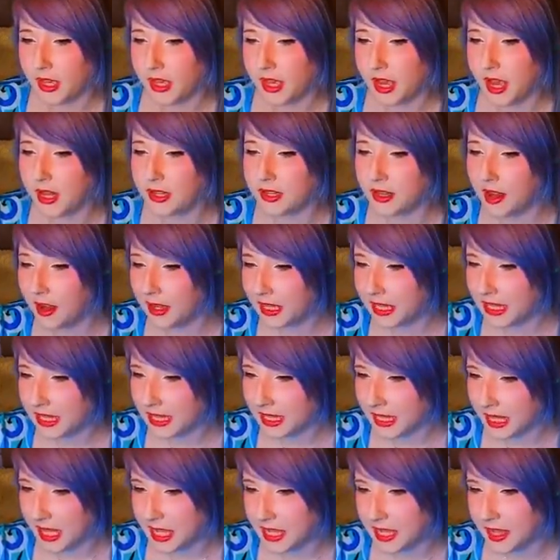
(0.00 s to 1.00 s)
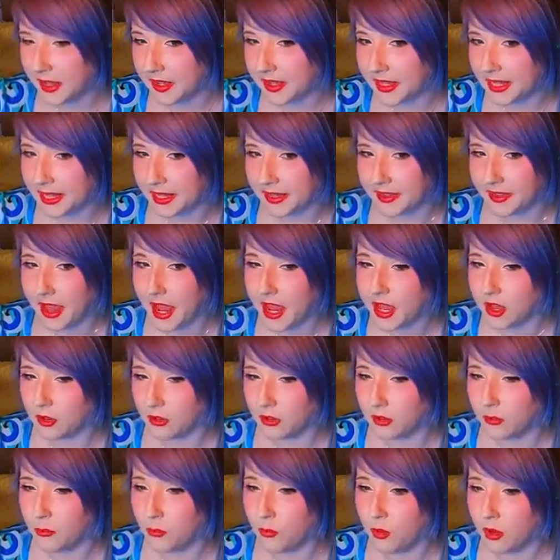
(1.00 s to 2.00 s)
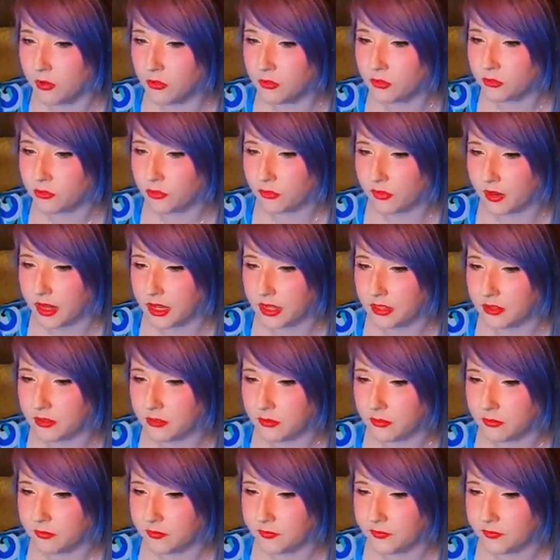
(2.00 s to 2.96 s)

and I see a snail wandering